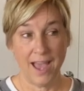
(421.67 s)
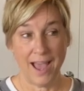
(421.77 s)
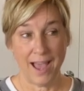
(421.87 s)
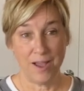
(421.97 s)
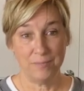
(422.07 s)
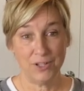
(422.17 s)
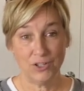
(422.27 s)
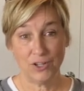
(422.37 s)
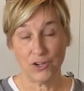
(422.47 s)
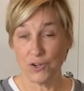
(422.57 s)
um, to
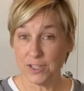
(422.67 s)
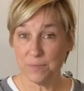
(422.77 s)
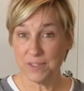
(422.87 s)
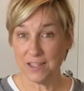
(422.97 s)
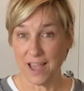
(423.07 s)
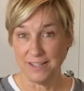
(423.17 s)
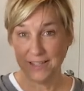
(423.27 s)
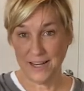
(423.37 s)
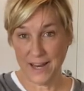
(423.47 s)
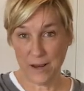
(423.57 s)
look at Christmas lights
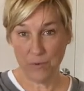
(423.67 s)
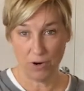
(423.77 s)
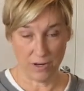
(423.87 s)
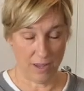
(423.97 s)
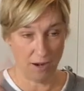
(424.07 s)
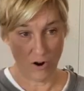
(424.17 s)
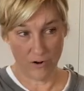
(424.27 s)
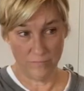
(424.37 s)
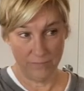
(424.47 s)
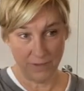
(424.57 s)
in a neighboring in
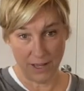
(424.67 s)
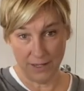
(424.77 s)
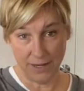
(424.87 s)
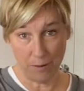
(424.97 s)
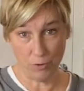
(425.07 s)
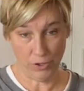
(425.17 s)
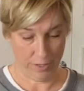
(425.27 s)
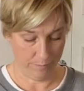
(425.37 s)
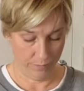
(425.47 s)
our uh, neighborhood.